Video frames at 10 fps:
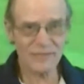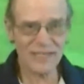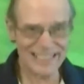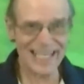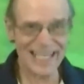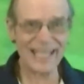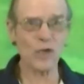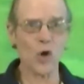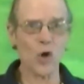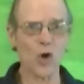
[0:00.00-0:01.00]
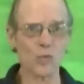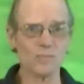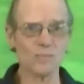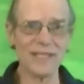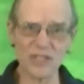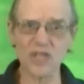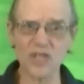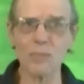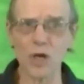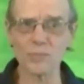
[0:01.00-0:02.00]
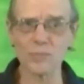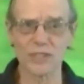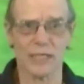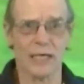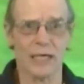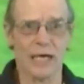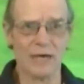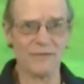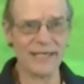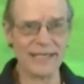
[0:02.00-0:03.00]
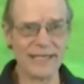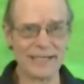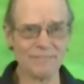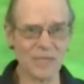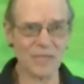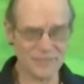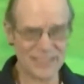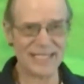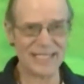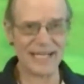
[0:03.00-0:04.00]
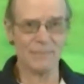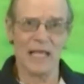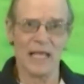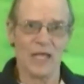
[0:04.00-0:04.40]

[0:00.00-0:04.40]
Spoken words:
city or in the suburbs of a city,